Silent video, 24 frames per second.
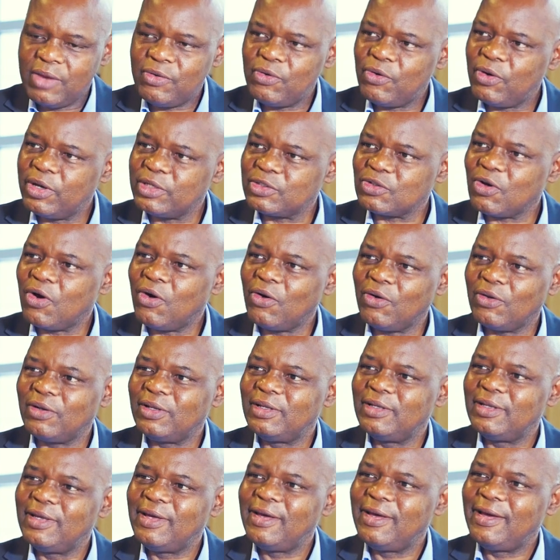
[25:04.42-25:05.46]
I know it
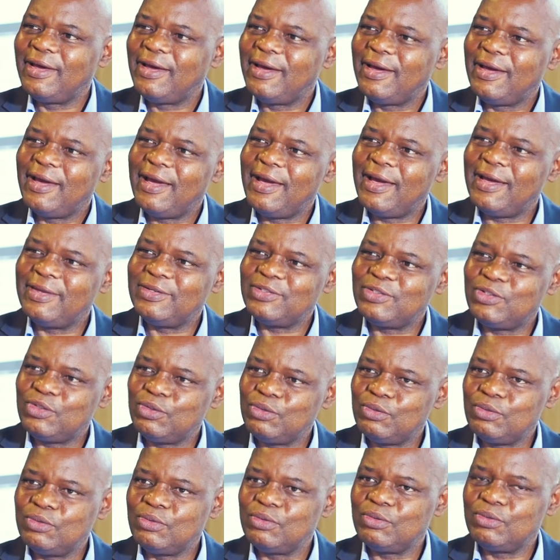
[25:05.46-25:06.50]
all, and
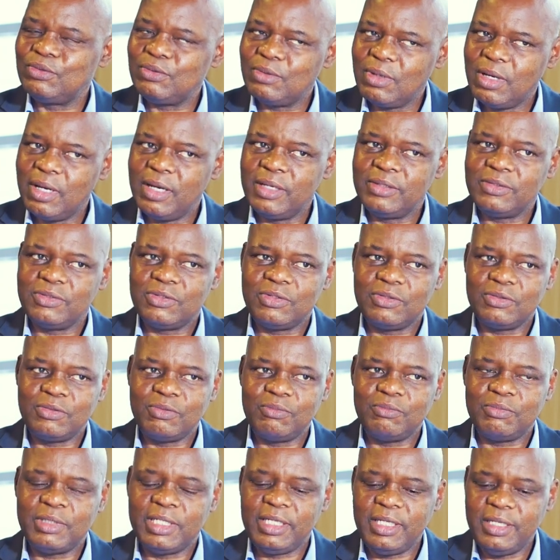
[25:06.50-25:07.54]
to and to
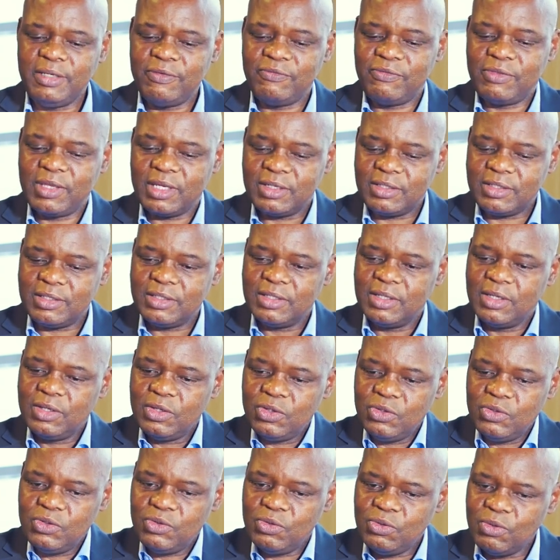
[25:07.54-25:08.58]
believe that
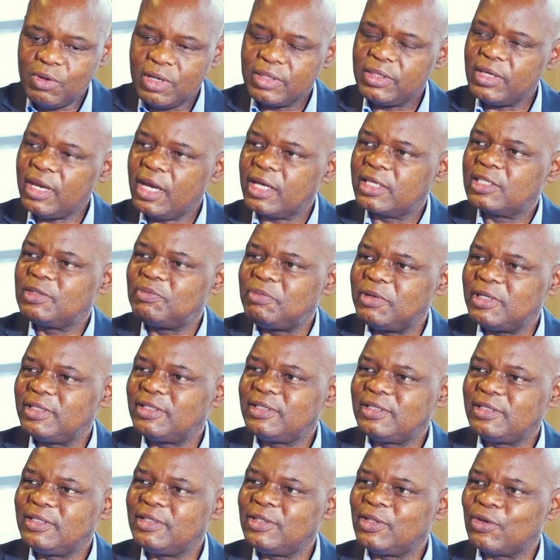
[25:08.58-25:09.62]
you are the
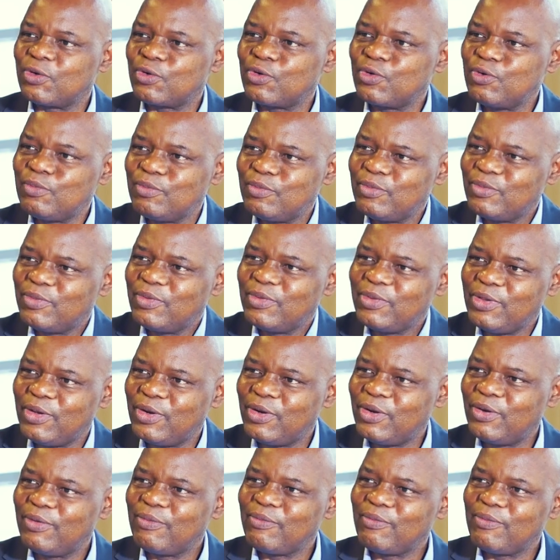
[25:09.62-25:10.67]
expert in the room?
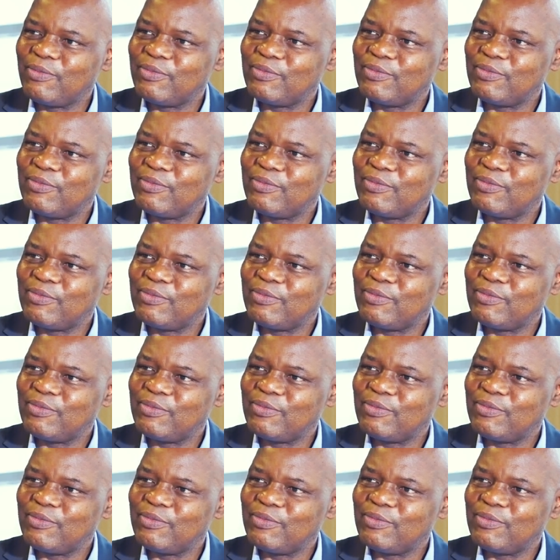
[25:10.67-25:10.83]
You know.